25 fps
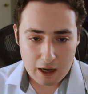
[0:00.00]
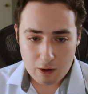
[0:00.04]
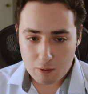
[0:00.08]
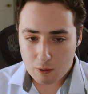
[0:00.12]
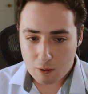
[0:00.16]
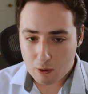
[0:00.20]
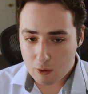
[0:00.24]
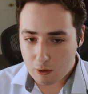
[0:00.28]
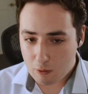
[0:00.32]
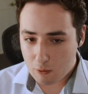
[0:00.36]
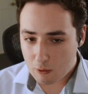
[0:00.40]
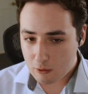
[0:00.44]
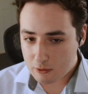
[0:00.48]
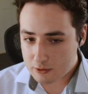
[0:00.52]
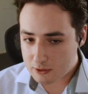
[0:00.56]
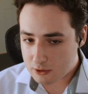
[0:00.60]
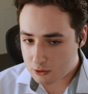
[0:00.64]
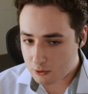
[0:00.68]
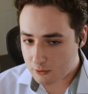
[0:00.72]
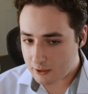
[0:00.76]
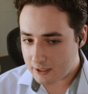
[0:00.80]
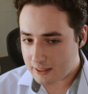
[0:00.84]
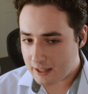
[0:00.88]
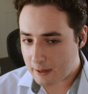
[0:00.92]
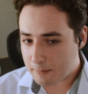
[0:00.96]
Now,
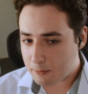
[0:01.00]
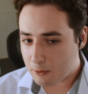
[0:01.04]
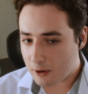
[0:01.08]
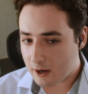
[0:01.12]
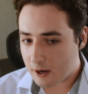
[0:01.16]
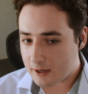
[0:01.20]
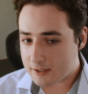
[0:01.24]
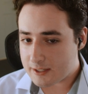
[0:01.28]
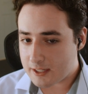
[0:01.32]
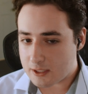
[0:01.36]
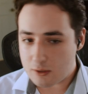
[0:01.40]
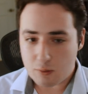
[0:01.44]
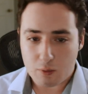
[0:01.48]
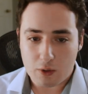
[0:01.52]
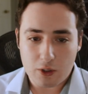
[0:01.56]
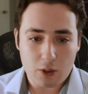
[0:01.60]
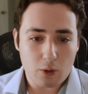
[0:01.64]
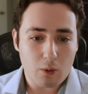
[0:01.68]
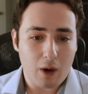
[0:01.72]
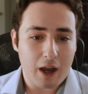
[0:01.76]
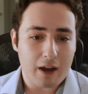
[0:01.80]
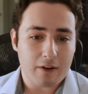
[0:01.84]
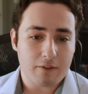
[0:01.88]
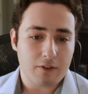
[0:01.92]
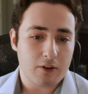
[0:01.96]
during that process, were
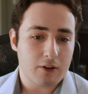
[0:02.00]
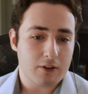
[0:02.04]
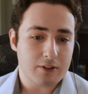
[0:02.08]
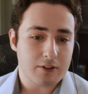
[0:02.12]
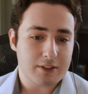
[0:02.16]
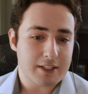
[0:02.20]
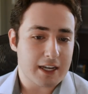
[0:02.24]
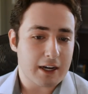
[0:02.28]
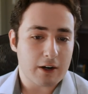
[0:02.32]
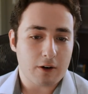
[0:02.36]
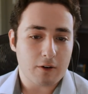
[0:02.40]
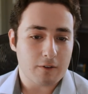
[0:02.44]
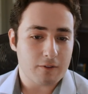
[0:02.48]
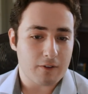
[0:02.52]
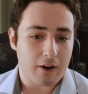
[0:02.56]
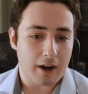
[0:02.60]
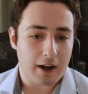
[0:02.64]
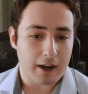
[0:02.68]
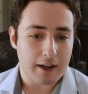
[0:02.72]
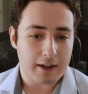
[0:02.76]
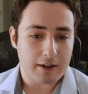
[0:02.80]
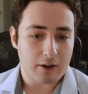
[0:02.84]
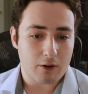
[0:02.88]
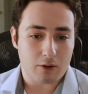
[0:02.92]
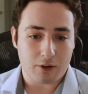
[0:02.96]
you ever
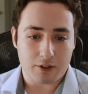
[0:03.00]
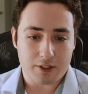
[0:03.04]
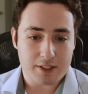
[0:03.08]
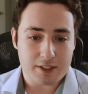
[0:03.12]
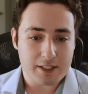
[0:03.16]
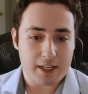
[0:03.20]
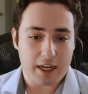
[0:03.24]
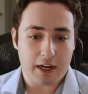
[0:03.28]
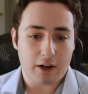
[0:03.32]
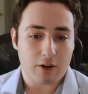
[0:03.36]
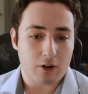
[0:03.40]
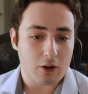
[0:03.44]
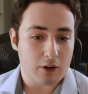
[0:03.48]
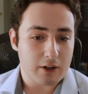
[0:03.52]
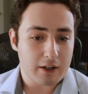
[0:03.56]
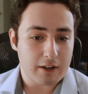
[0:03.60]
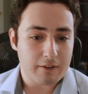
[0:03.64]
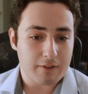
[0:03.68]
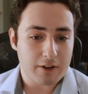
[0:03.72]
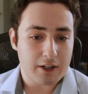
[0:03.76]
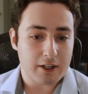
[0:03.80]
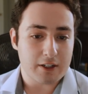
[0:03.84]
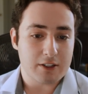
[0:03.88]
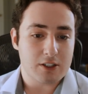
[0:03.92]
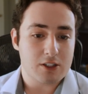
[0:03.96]
terrified or scared or
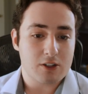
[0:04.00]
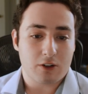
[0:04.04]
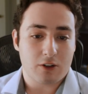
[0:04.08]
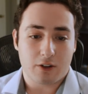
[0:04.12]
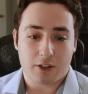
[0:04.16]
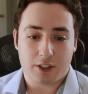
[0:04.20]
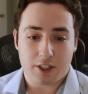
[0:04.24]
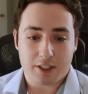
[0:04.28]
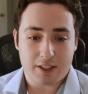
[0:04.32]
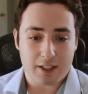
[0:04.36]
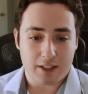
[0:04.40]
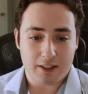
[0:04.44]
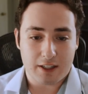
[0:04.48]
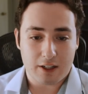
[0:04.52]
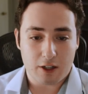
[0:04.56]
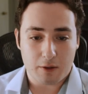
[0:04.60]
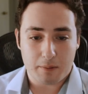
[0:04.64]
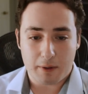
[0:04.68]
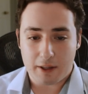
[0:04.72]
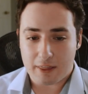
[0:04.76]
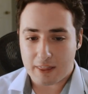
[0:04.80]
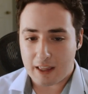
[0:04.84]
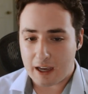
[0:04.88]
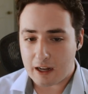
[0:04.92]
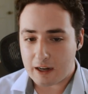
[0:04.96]
even concerned just a
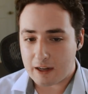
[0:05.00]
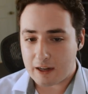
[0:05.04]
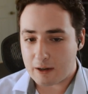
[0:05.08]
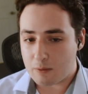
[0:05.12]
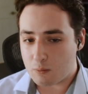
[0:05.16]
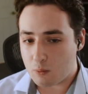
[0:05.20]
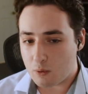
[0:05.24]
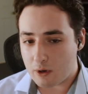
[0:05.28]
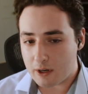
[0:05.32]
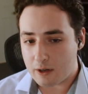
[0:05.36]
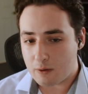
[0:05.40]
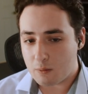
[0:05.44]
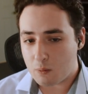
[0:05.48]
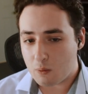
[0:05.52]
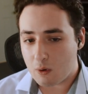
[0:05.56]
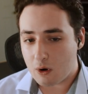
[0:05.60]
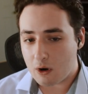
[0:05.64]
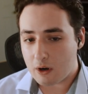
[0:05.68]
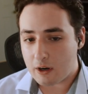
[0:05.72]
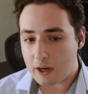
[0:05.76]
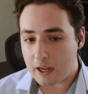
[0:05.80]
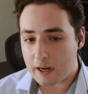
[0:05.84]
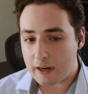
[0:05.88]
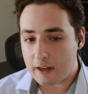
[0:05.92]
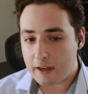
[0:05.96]
little bit that it wouldn't
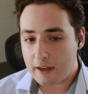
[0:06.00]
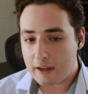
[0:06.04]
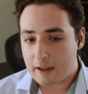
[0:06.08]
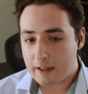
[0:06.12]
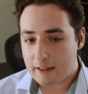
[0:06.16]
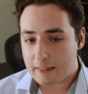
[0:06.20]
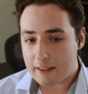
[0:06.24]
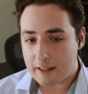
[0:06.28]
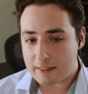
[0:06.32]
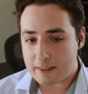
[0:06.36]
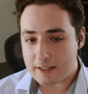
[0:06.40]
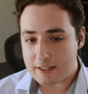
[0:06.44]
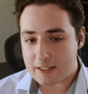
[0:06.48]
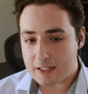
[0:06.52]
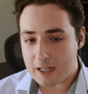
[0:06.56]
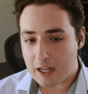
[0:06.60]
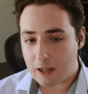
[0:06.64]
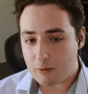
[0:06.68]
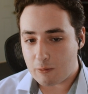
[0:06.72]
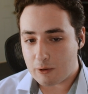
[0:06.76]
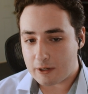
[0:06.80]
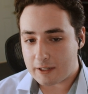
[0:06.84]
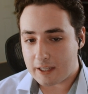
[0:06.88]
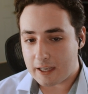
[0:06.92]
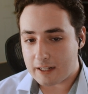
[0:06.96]
work and that the
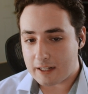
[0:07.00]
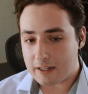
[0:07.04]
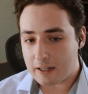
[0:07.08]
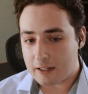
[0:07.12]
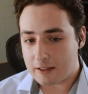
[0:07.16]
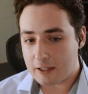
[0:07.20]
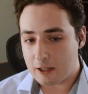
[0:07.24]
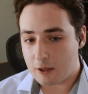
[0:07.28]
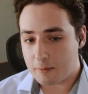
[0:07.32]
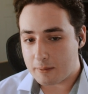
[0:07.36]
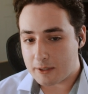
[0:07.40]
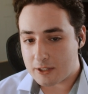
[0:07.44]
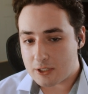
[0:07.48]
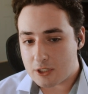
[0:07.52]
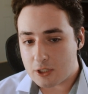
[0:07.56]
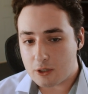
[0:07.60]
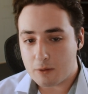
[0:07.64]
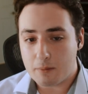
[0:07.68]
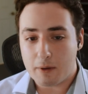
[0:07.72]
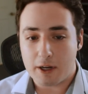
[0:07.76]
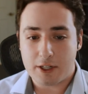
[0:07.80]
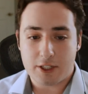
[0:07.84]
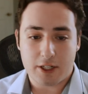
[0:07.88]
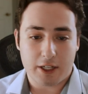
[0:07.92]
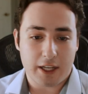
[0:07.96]
style would get a little bit
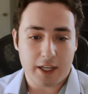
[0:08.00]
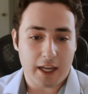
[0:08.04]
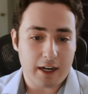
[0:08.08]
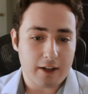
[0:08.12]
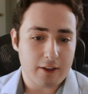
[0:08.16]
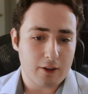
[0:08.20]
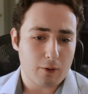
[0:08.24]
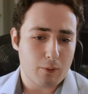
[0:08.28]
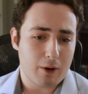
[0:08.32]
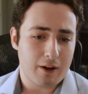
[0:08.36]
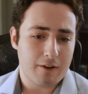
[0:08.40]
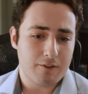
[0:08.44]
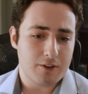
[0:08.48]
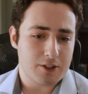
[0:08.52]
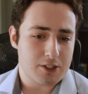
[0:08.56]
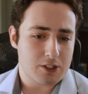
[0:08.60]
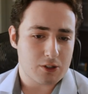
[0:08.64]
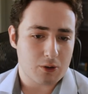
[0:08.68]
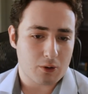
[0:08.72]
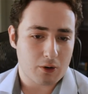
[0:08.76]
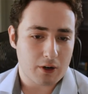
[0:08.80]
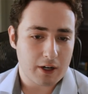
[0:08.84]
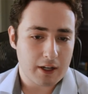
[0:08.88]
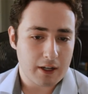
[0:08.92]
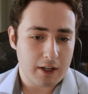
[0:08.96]
too much and get in the way of the
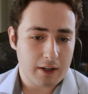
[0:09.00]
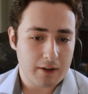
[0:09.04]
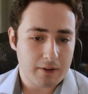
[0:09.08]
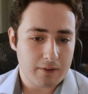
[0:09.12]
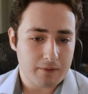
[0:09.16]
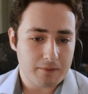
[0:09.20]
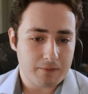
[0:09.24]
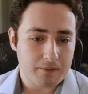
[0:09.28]
story?